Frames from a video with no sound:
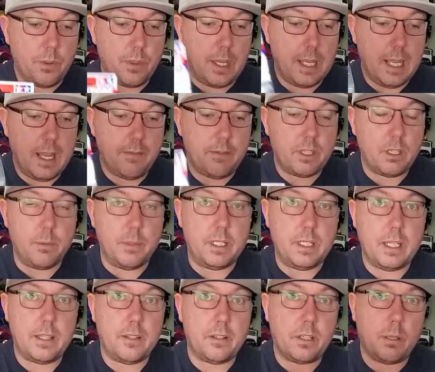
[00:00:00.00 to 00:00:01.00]
they haven't come in
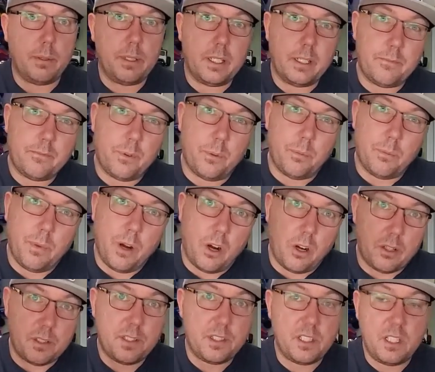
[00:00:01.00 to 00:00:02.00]
yet. They're coming in from
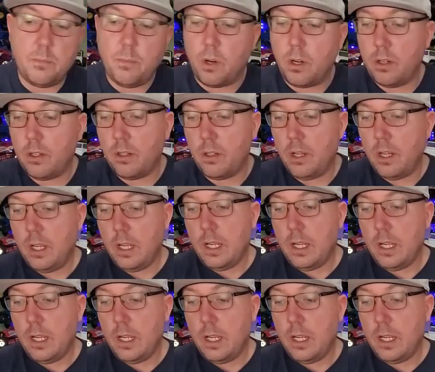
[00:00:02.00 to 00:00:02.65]
RC Mart.